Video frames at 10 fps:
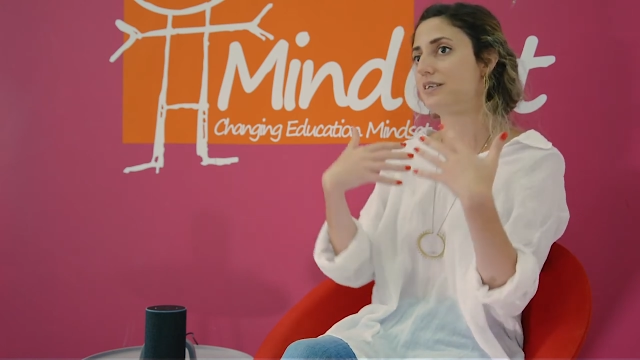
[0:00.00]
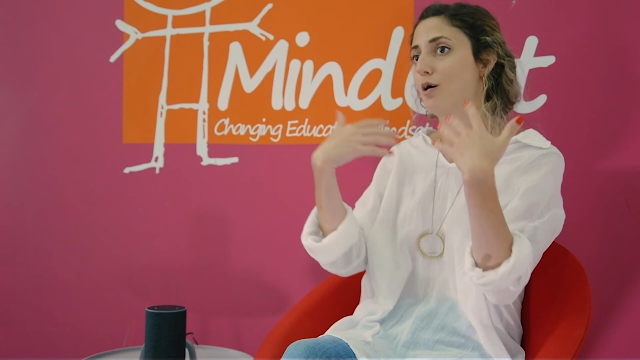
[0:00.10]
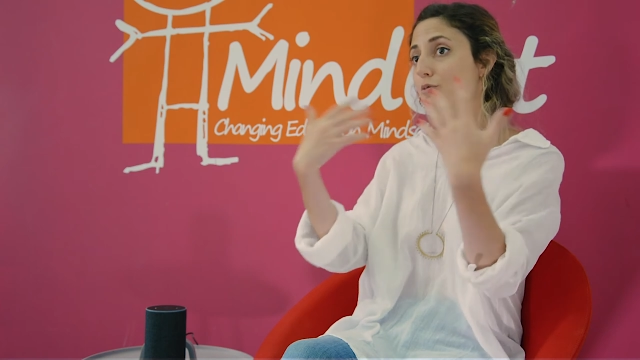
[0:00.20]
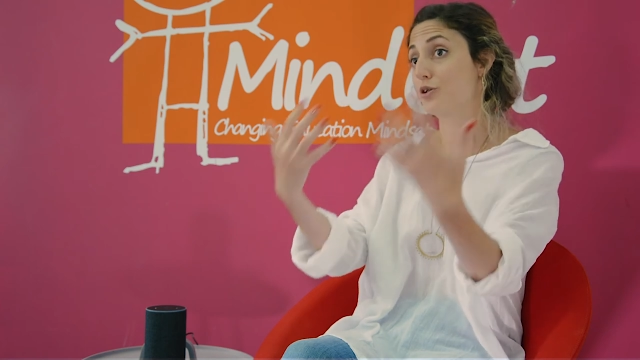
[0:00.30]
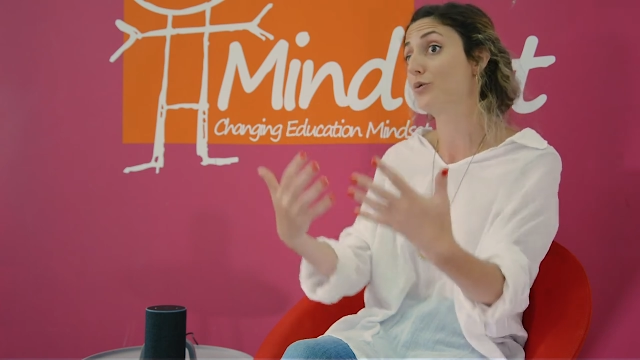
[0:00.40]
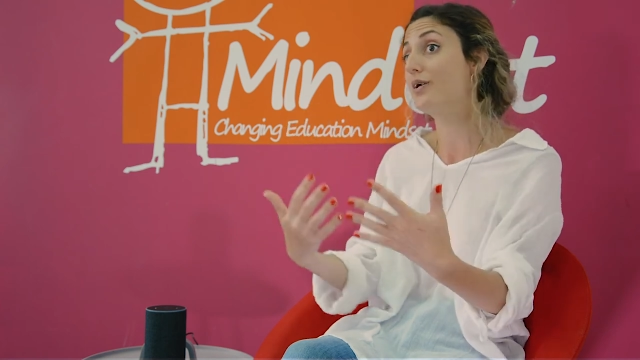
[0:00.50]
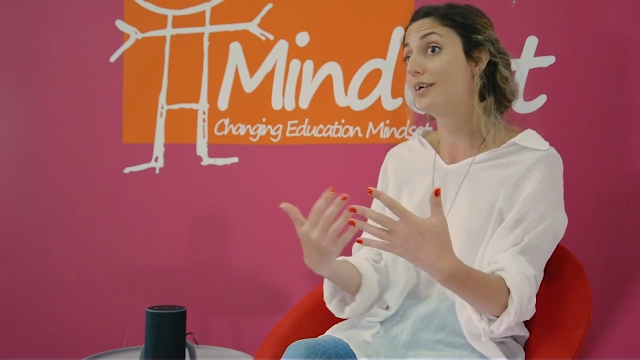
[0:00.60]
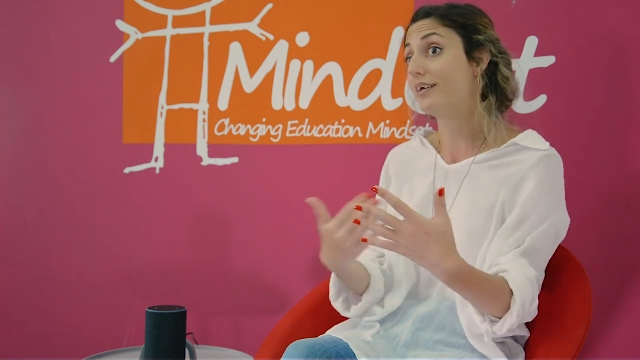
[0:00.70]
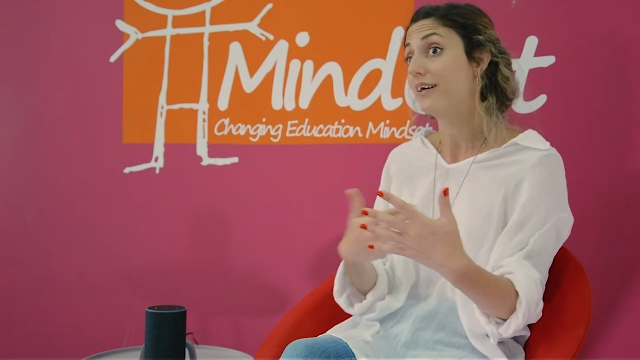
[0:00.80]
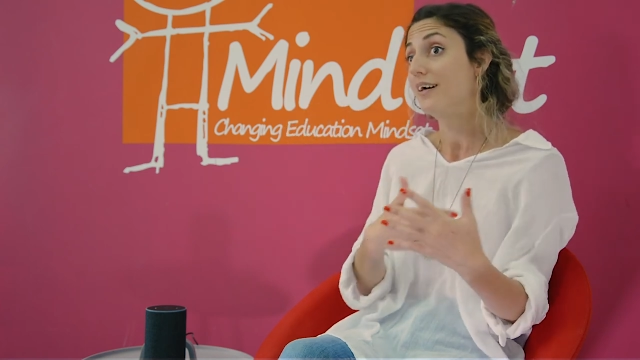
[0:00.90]
the
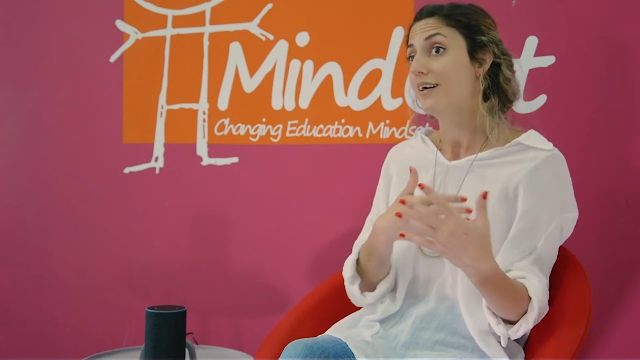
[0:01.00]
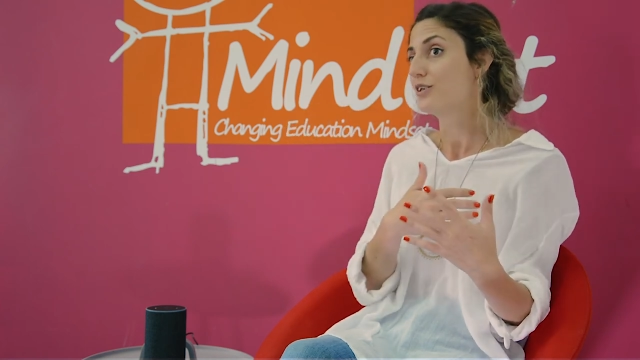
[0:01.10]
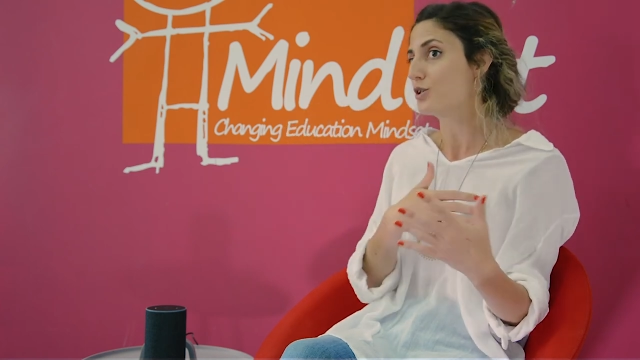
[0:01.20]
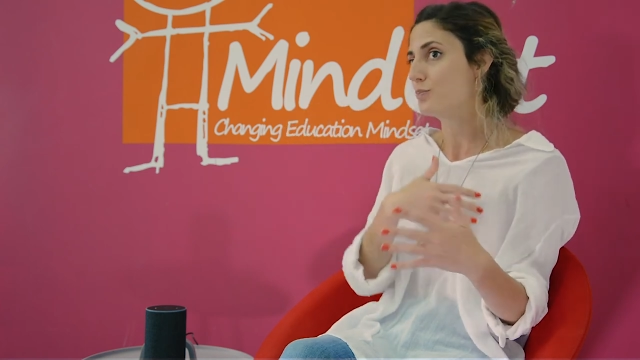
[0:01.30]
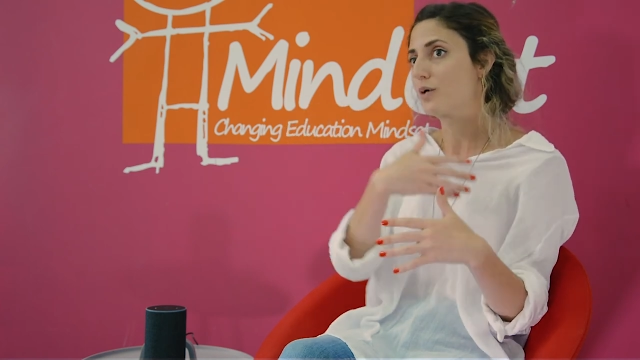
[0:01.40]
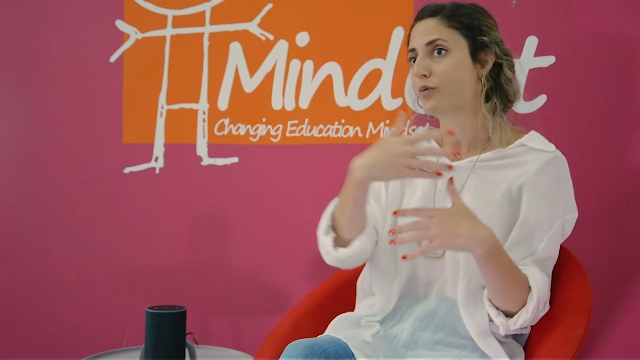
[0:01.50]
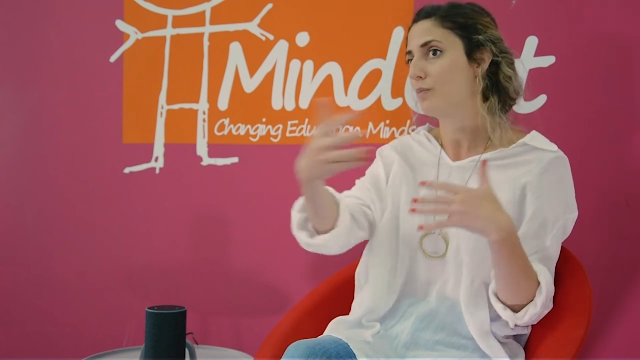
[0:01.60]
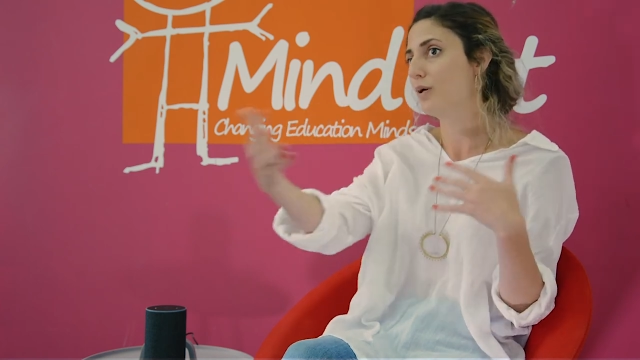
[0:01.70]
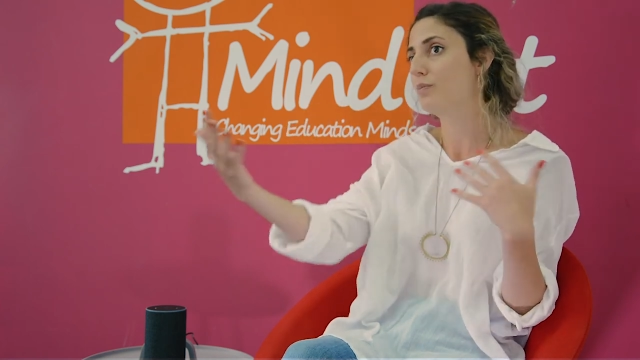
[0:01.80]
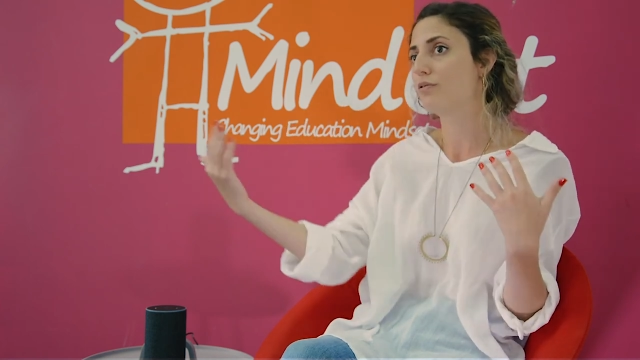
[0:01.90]
opportunity to speak
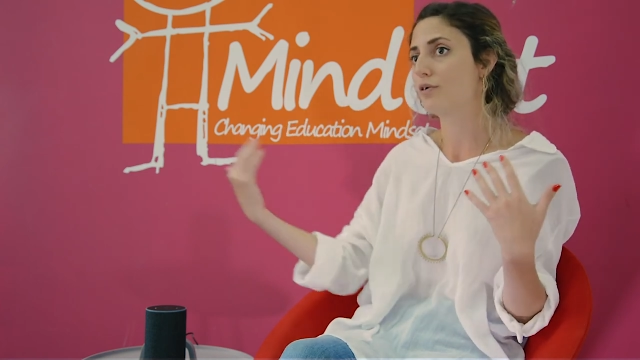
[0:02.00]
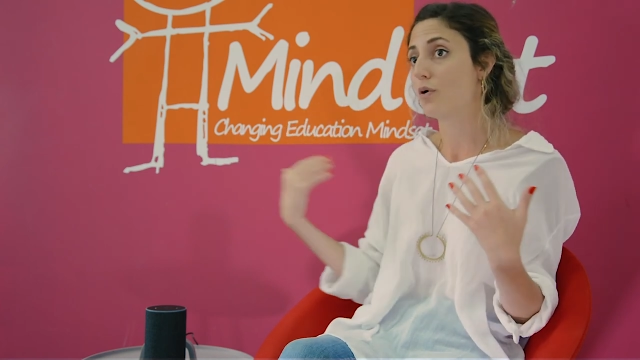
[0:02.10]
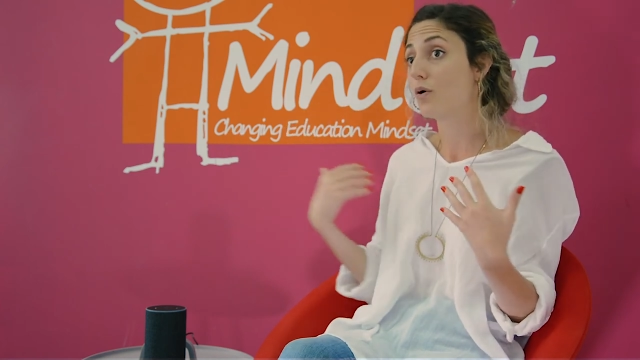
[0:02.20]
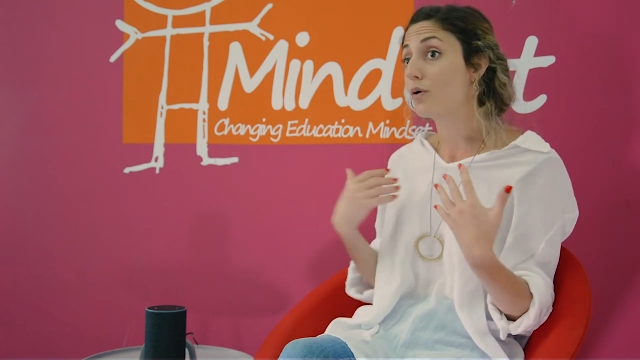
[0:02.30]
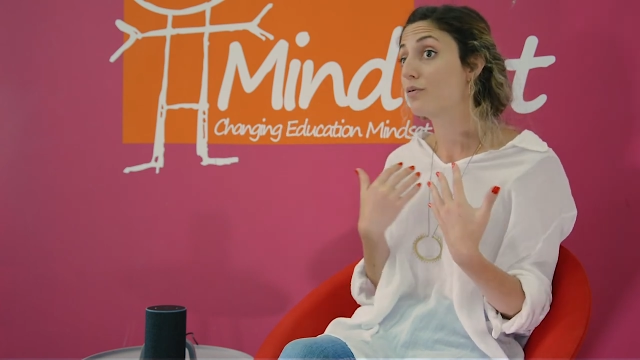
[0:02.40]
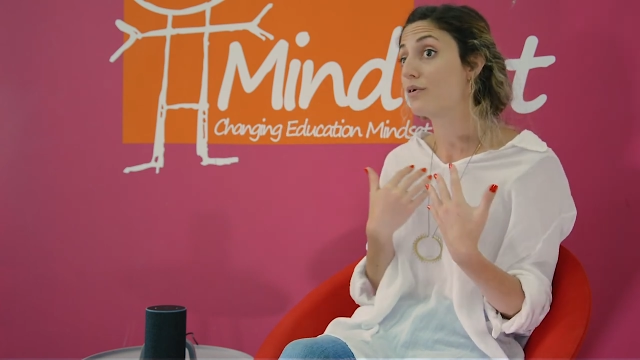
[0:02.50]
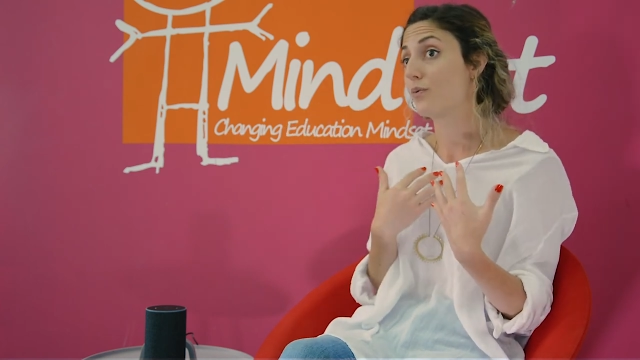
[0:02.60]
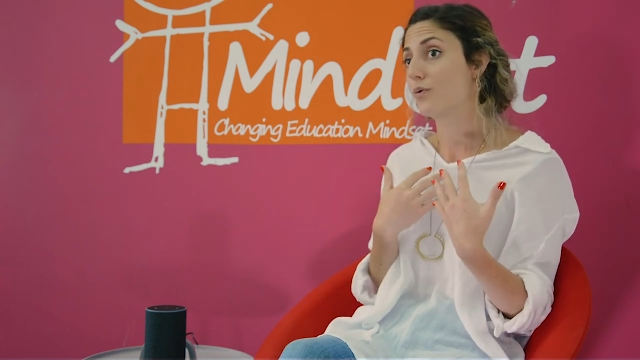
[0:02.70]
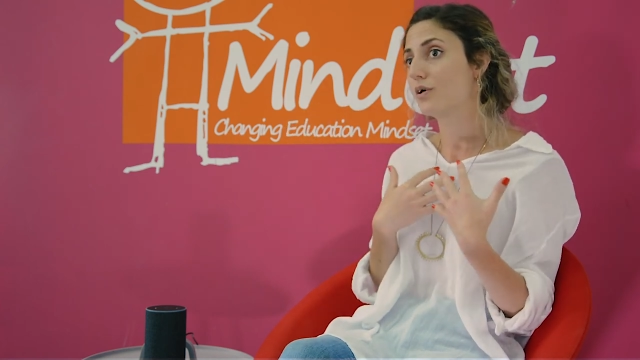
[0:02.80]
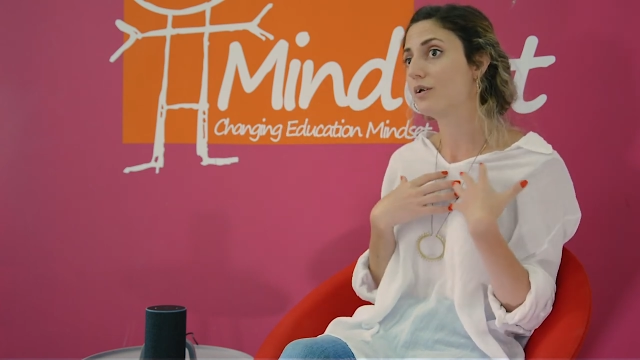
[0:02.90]
with people from all over
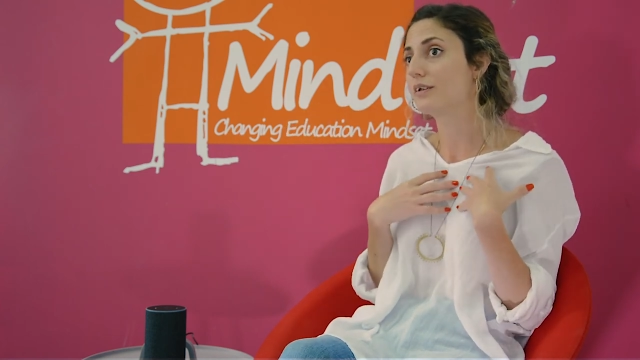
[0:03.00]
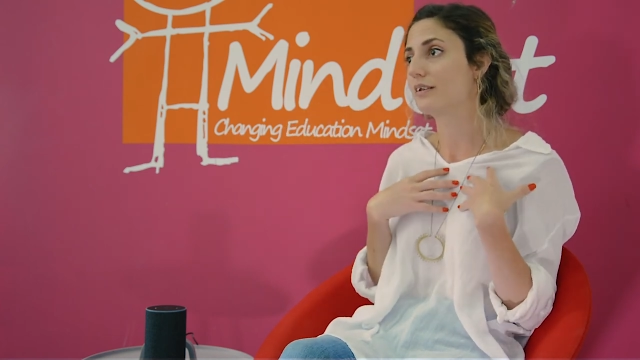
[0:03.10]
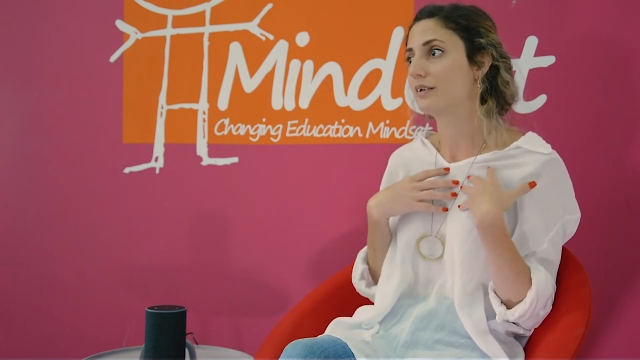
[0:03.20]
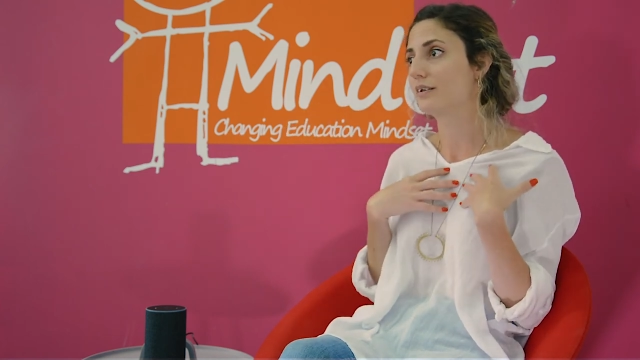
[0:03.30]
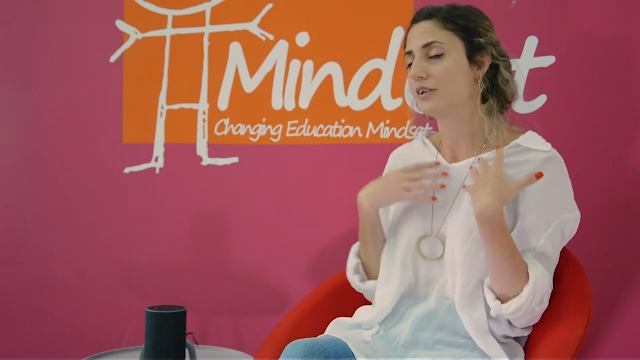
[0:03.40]
the world and,